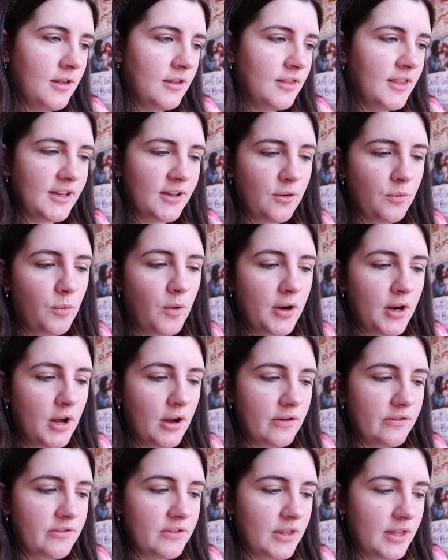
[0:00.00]
like a
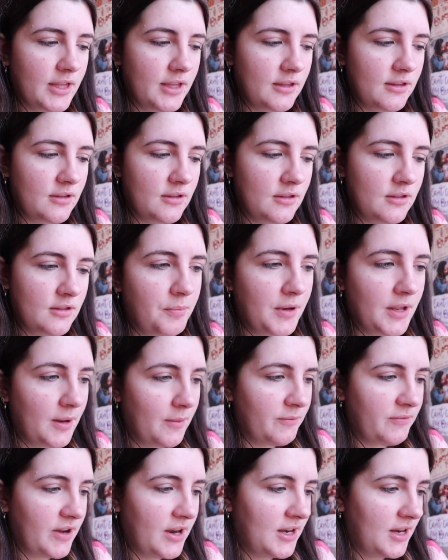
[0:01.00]
one-off thing, but
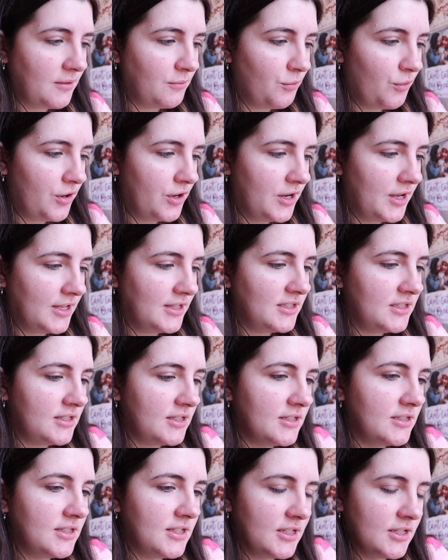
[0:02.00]
I'm finding more
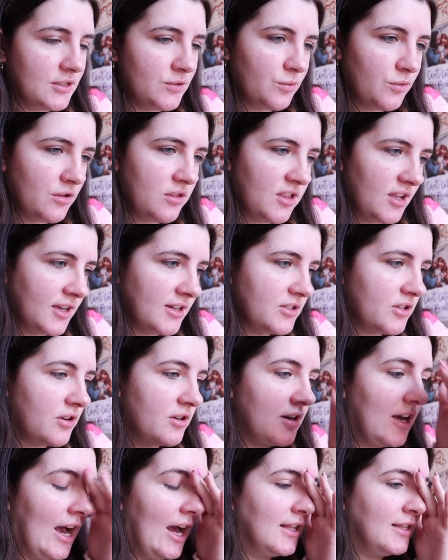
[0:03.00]
instances where things are
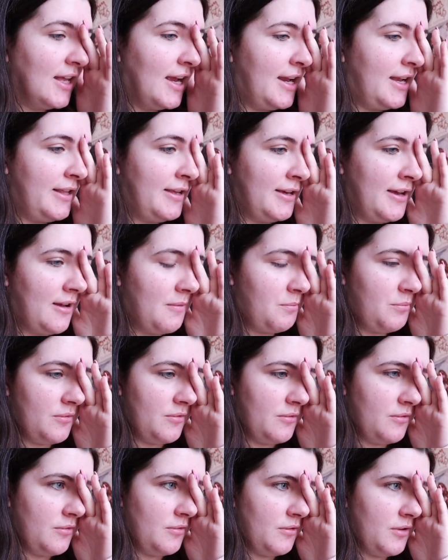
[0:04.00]
not lining up